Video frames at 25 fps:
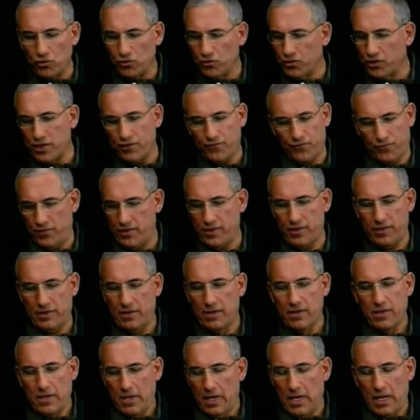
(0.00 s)
different
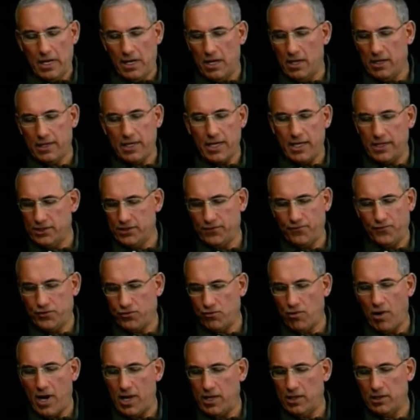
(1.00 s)
uh, kinds of
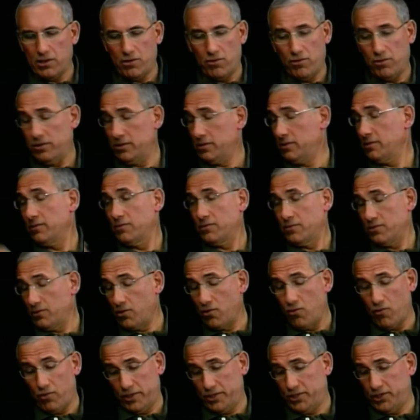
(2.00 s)
trial courts,
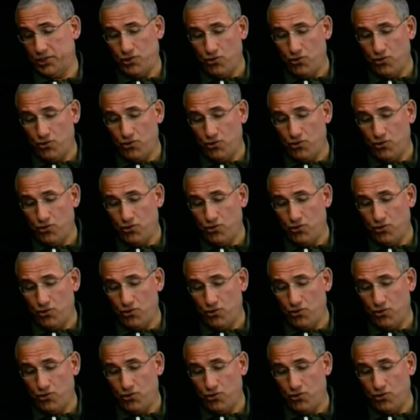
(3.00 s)
courts.